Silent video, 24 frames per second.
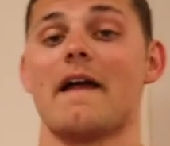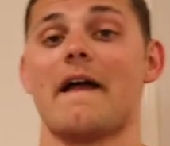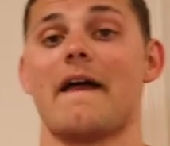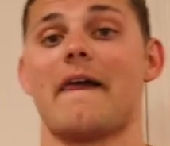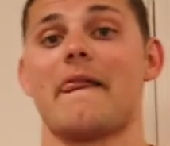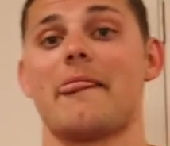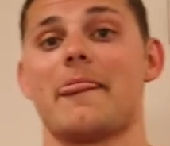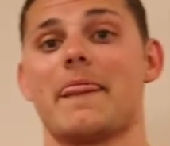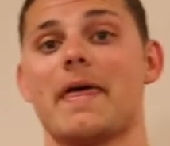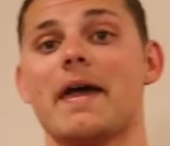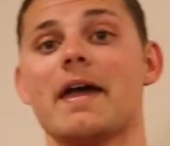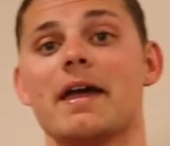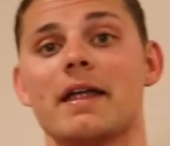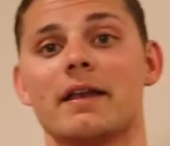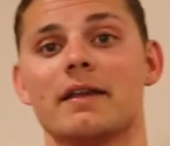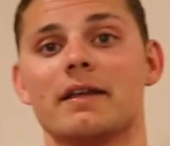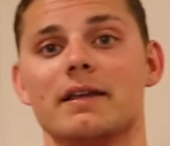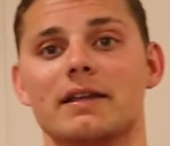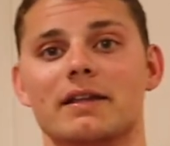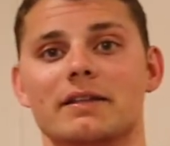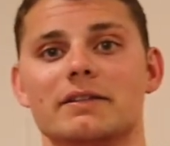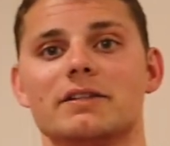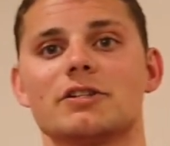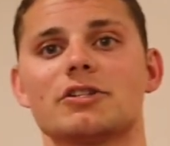And then,
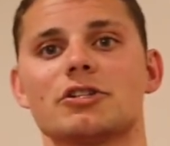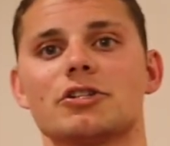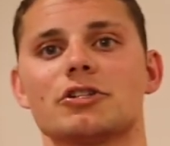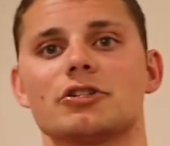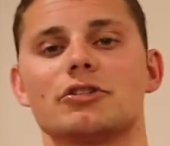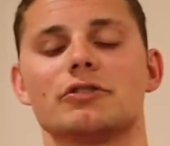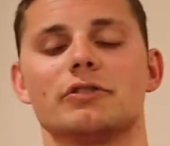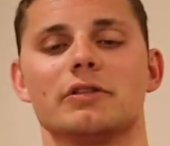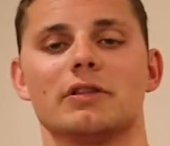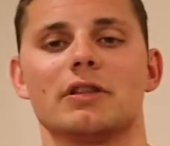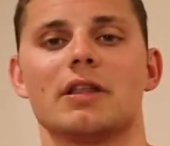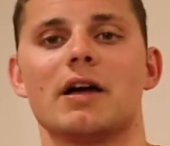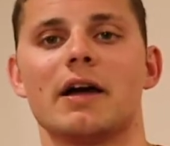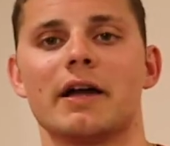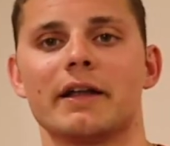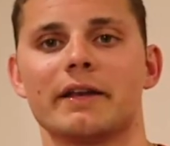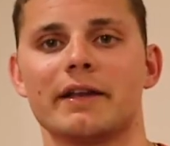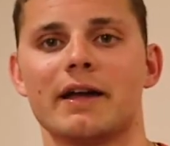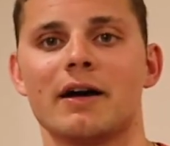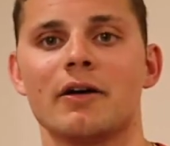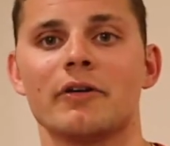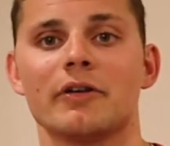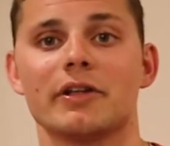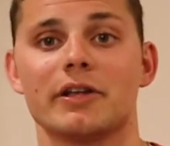in addition to the lying
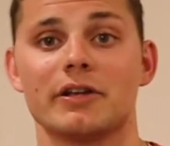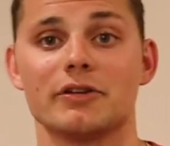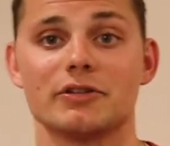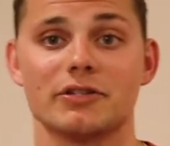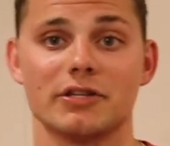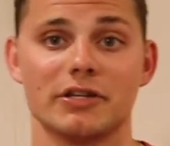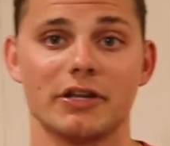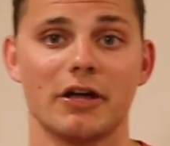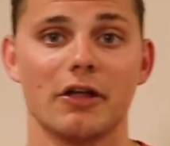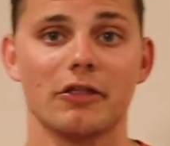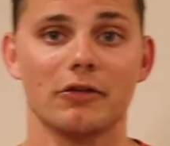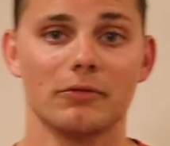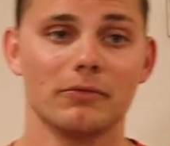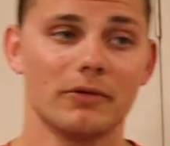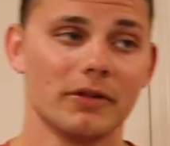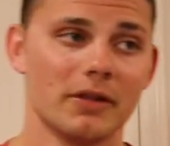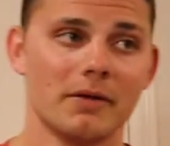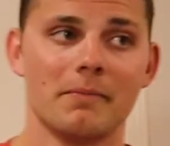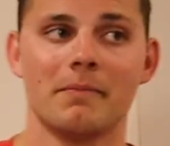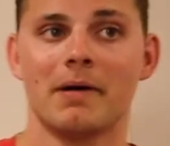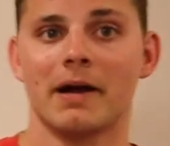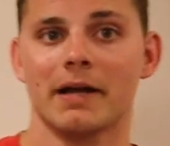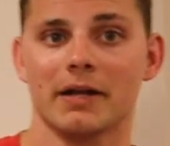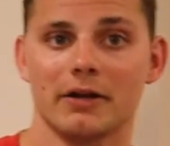down, here's another one
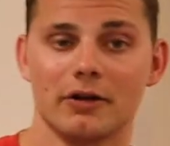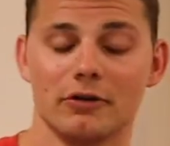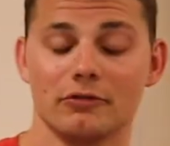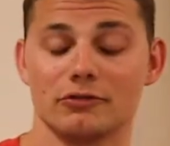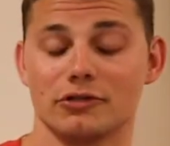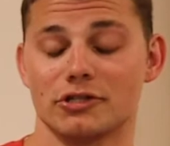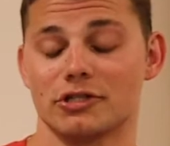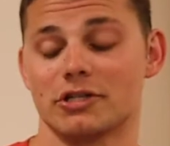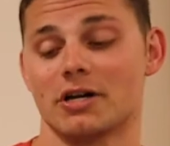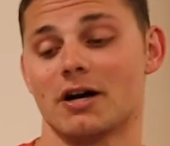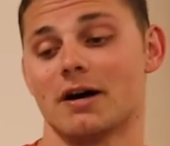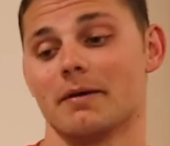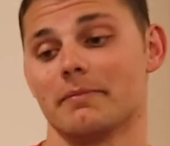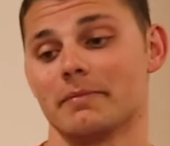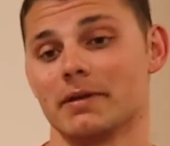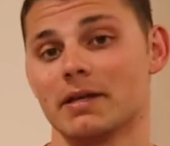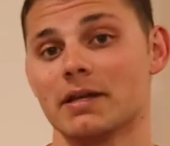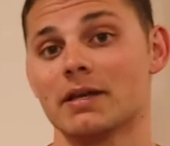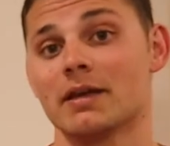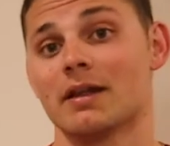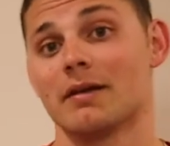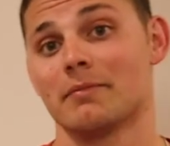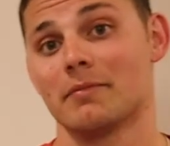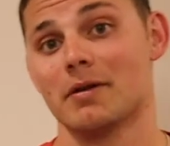that my coach taught
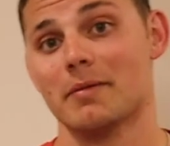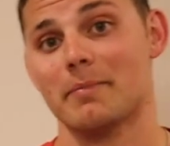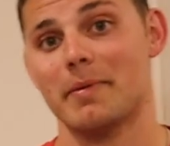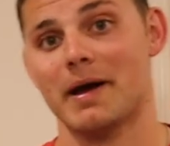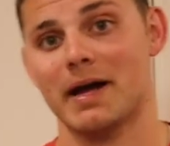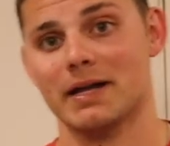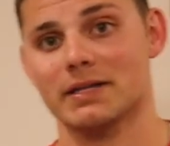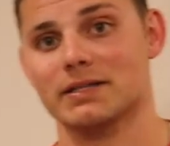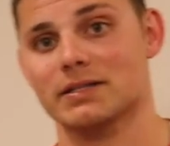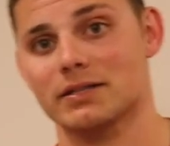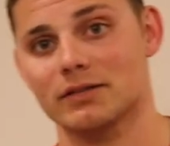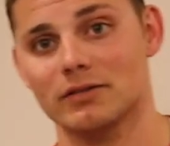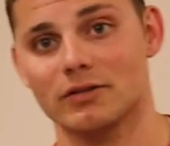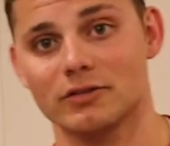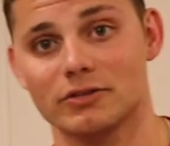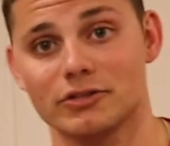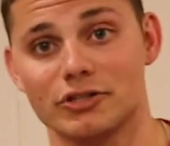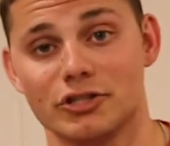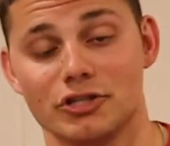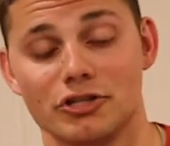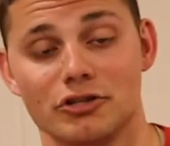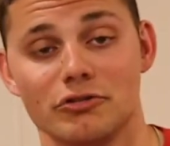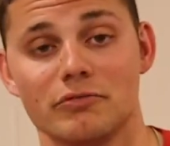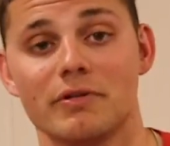me, and I'm gonna pass it along
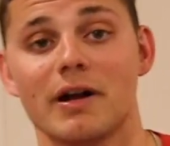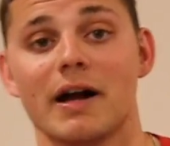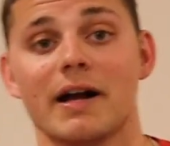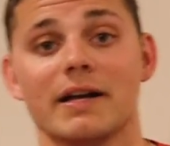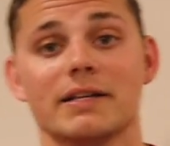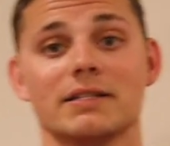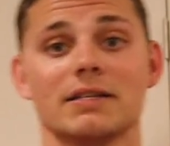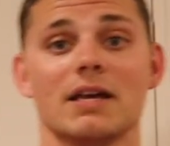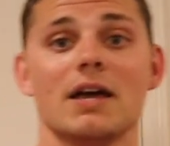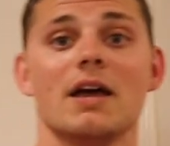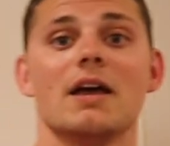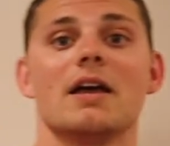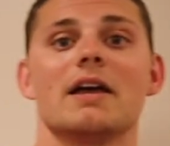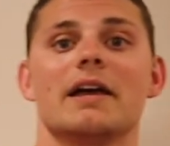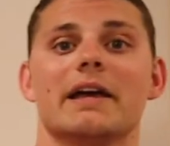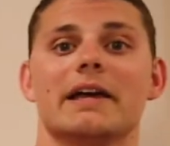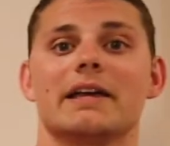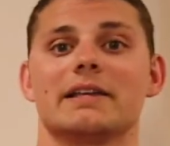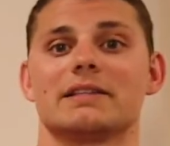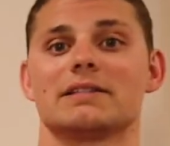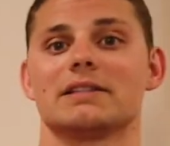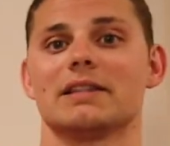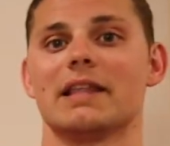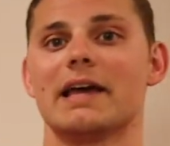to you guys,
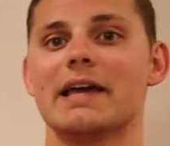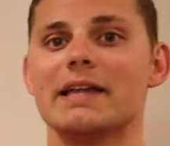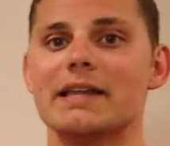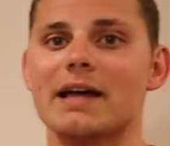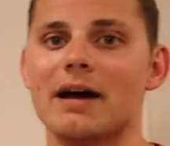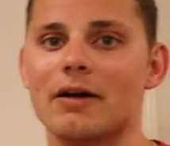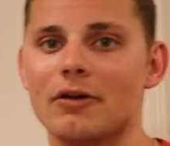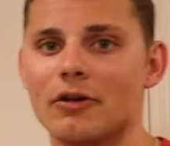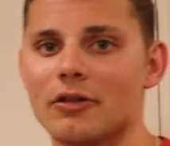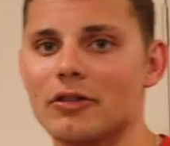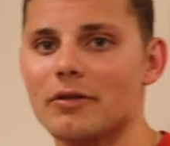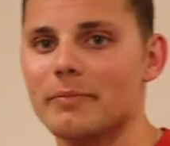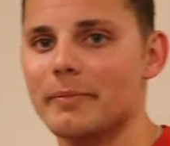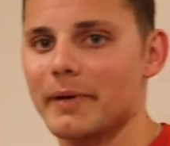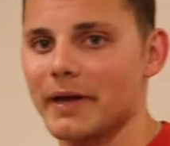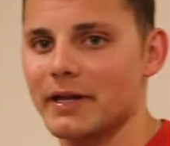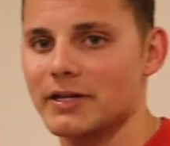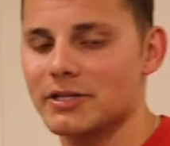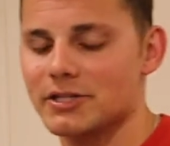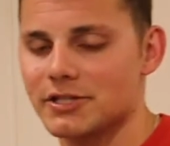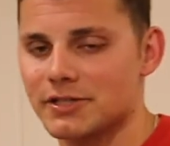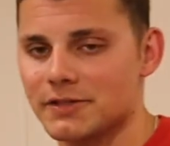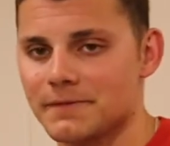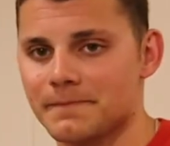is lay down on the
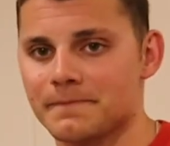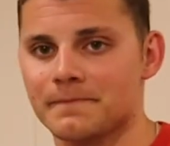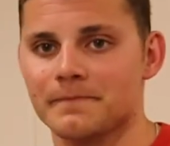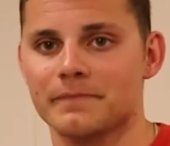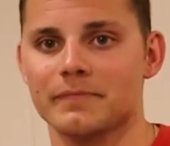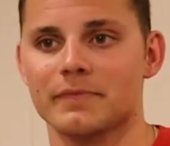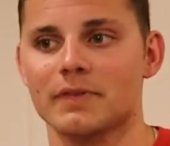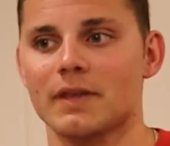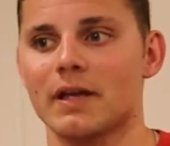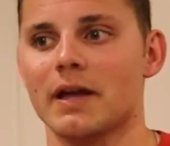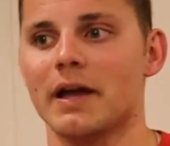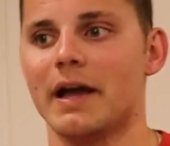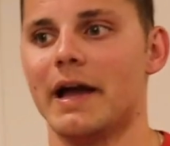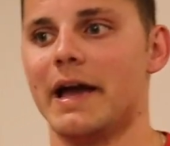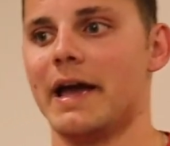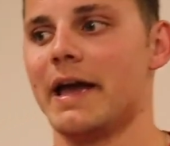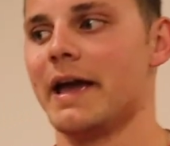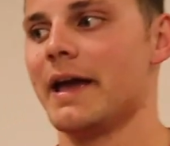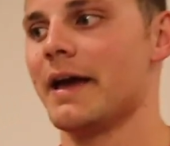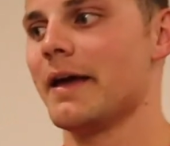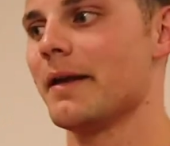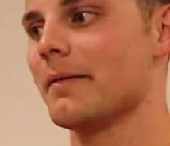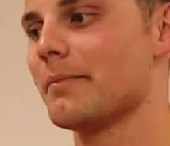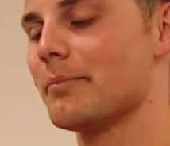bench
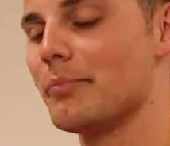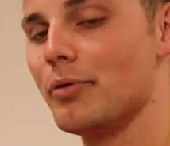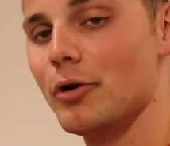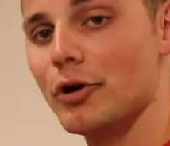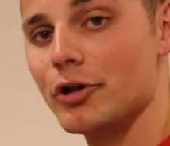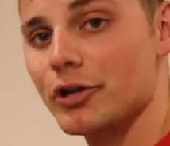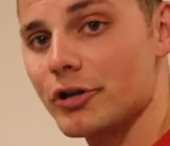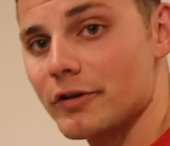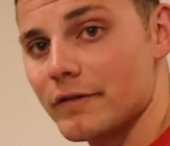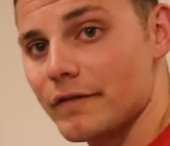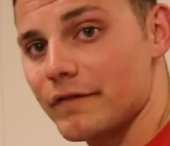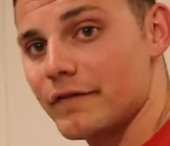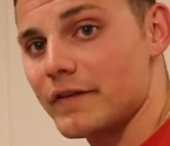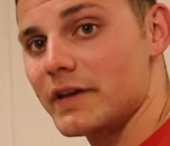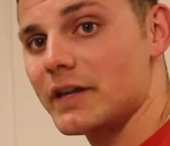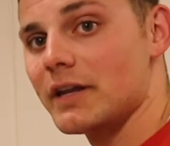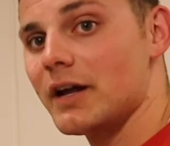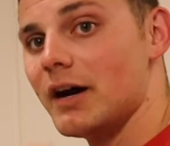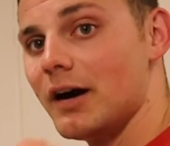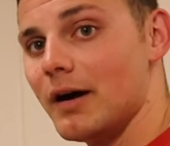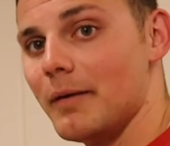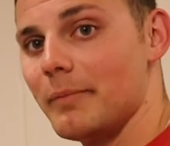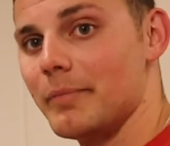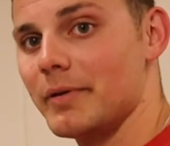and put your
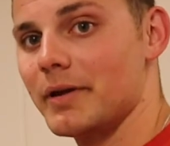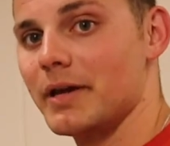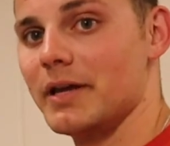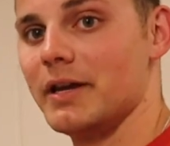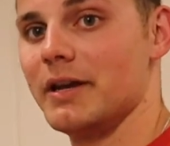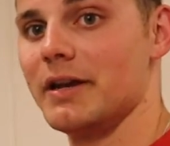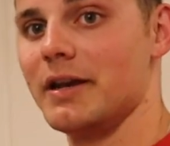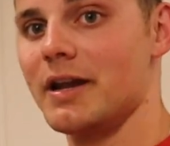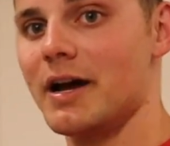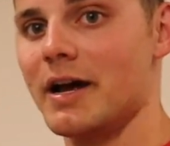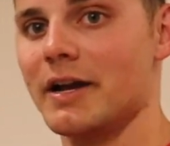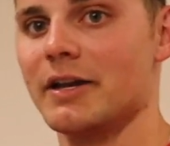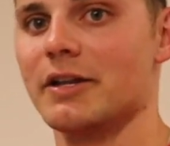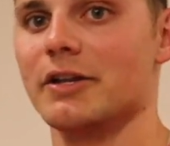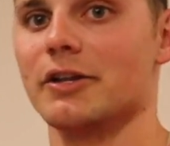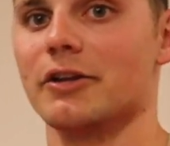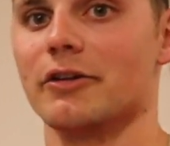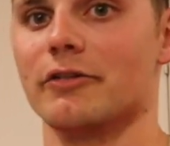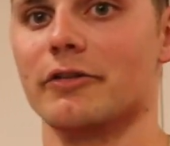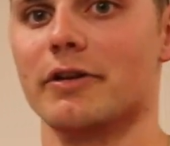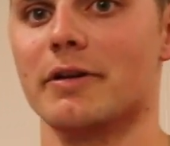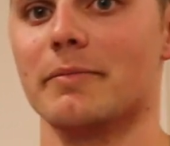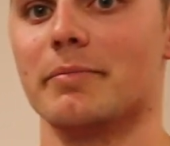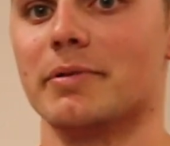feet up in a
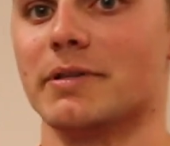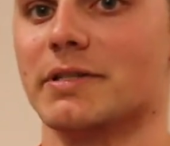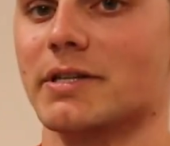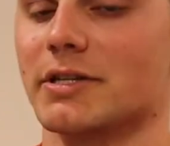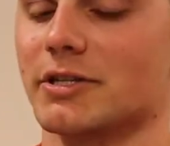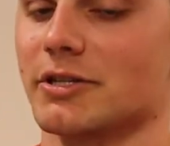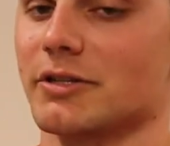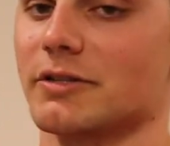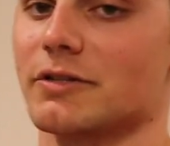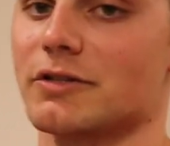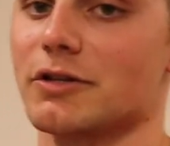90-degree position.